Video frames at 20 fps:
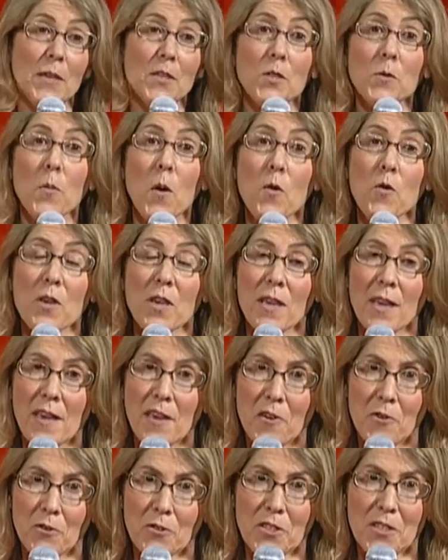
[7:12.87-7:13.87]
my smoking
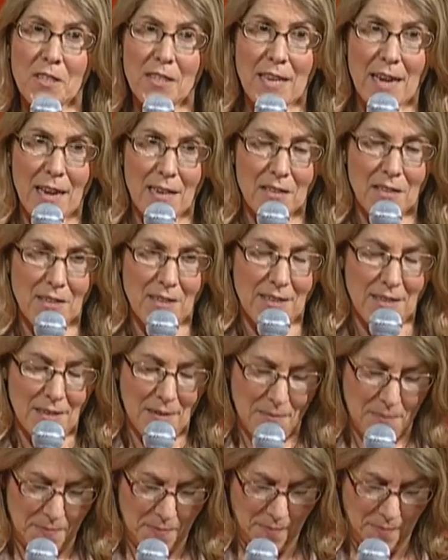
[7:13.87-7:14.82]
ears test.